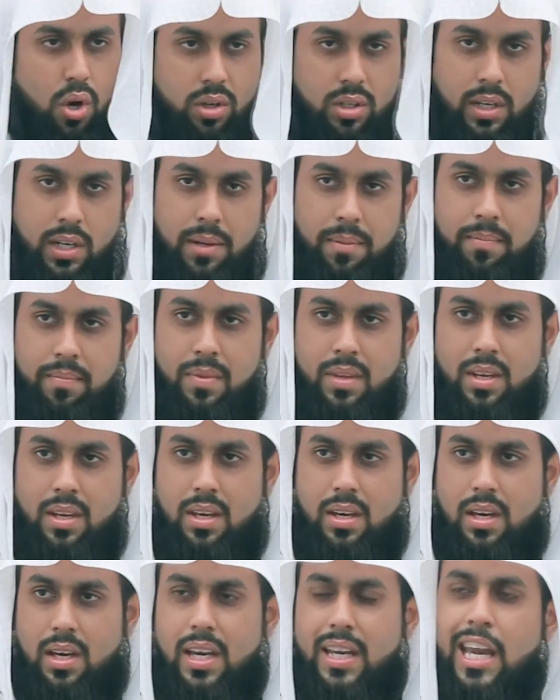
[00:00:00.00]
doctor.
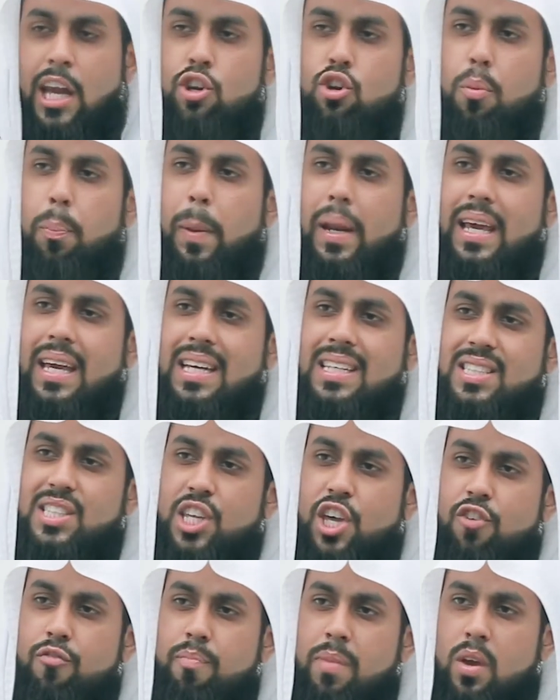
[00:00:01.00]
Can you
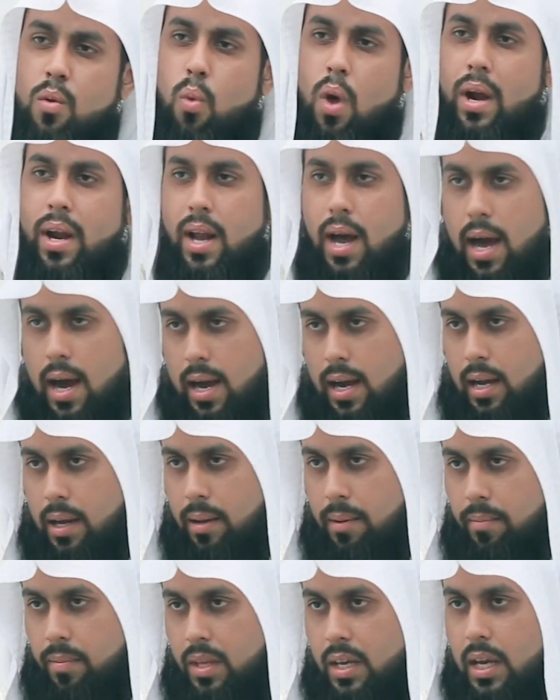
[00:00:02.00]
please give me 1 hour?
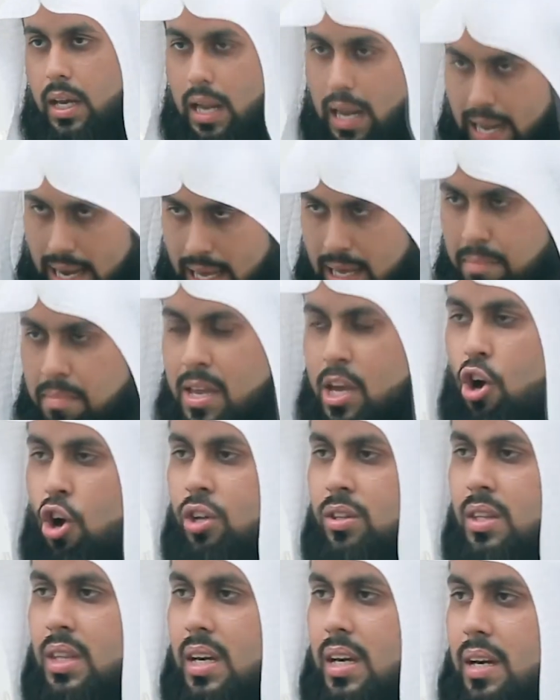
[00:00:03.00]
Lay me
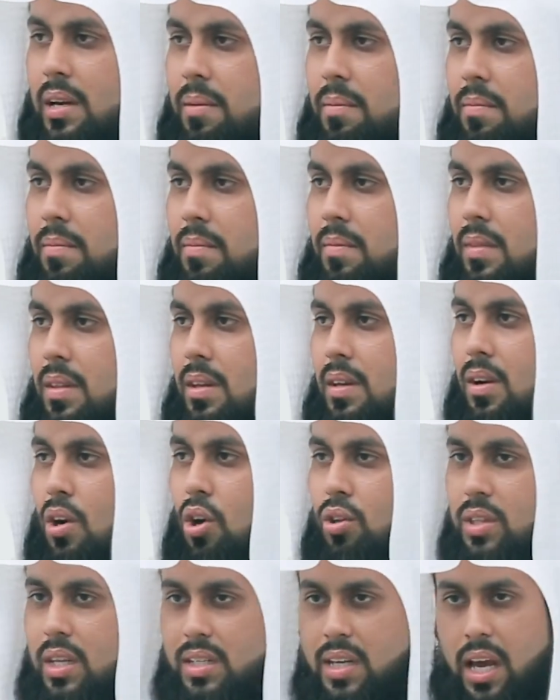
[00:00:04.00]
on
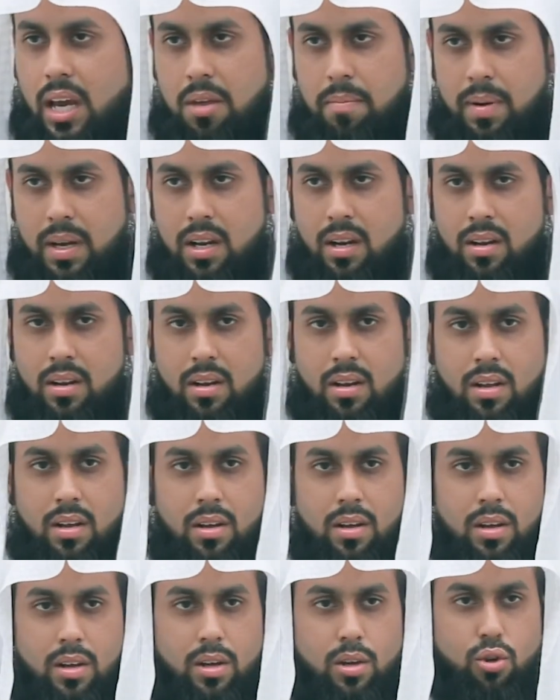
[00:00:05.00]
the table
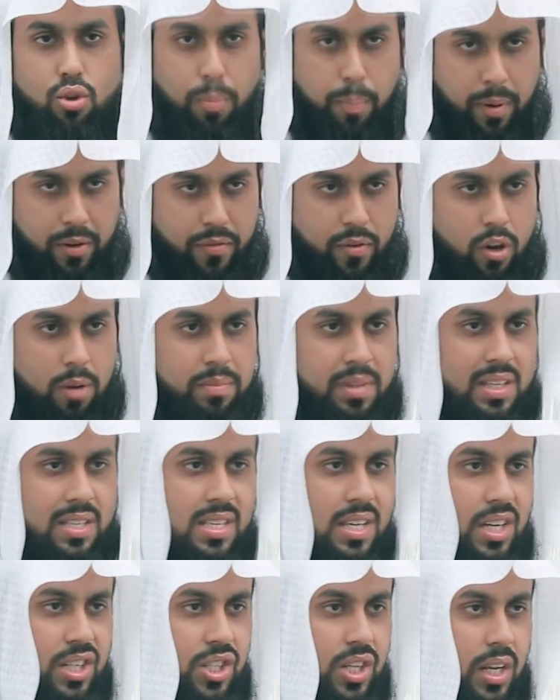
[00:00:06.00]
to perform the
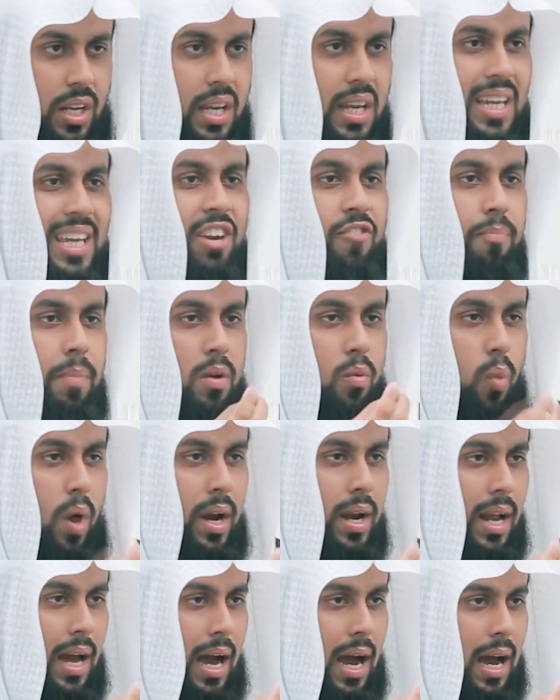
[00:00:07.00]
surgery. Give me
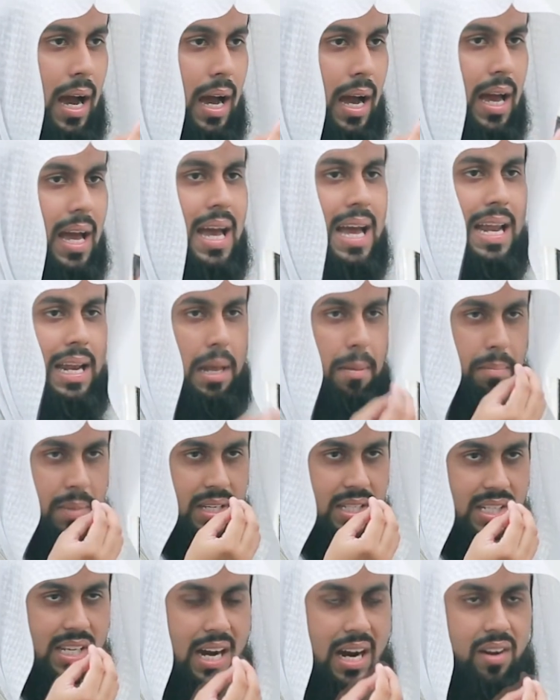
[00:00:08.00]
1 hour. Let me
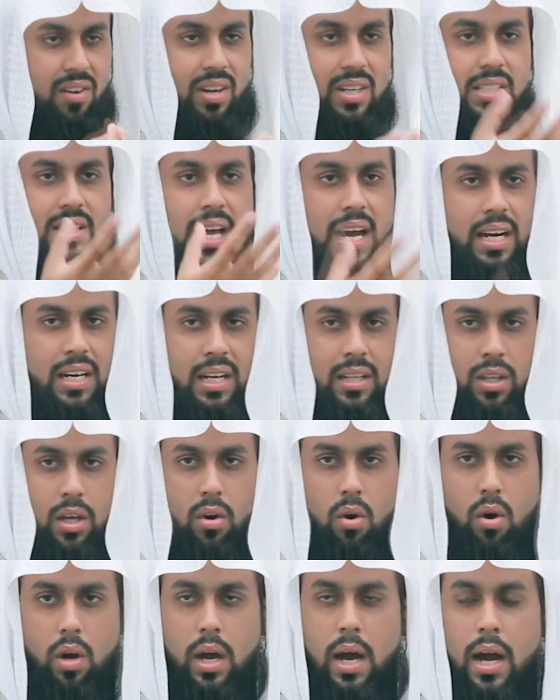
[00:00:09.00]
start reciting the
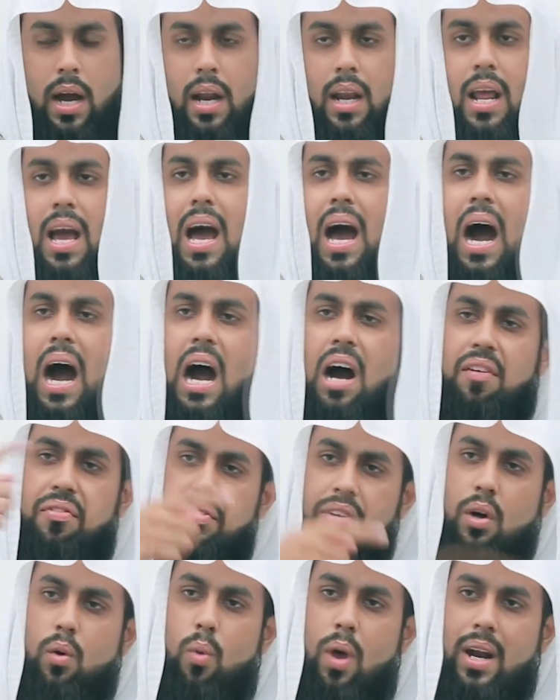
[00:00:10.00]
Quran.
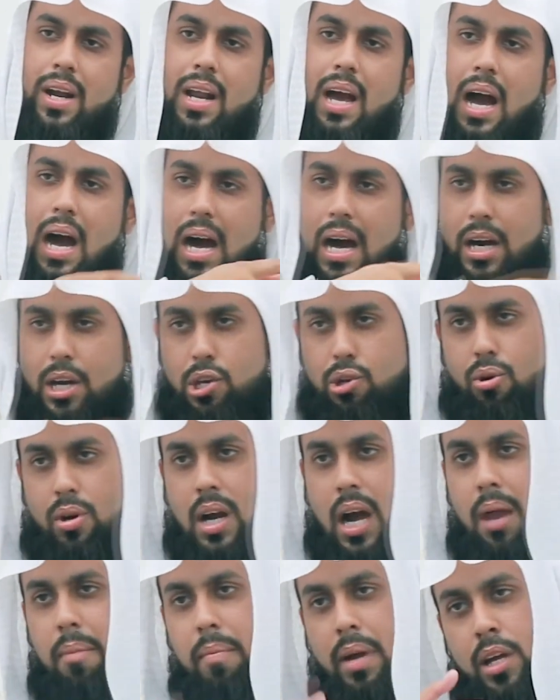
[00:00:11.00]
After 1 hour, you
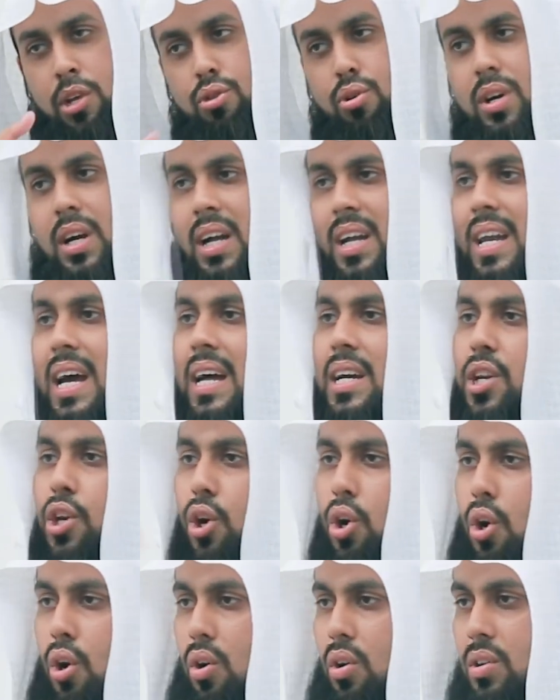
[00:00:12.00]
come and you conduct
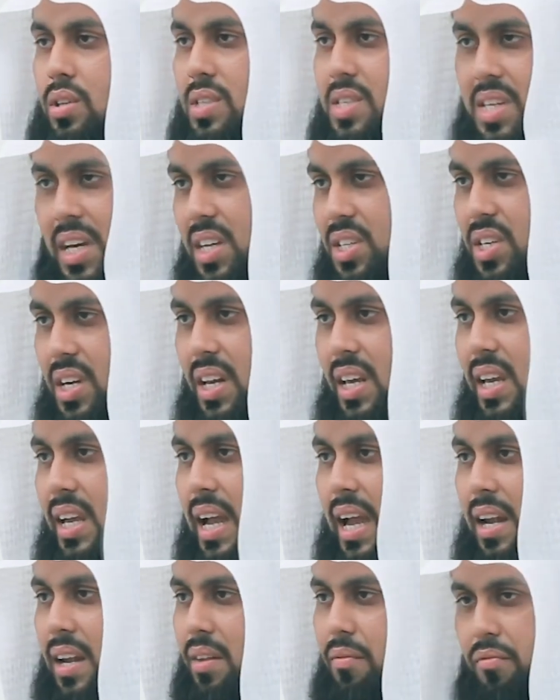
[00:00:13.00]
your surgery
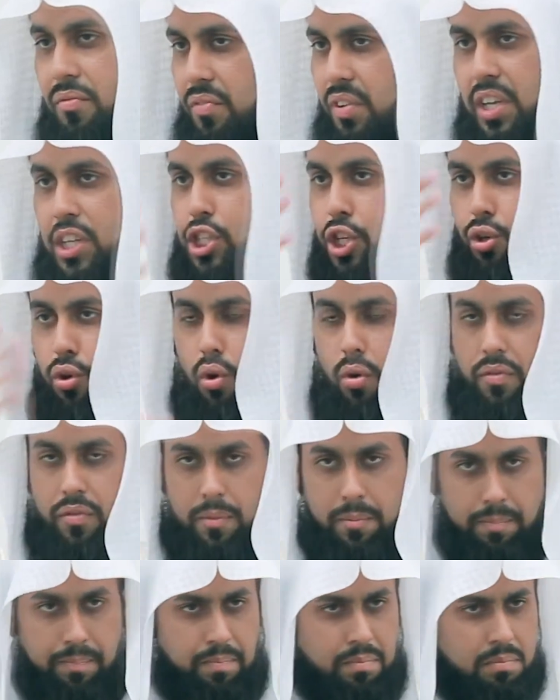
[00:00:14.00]
and finish it off.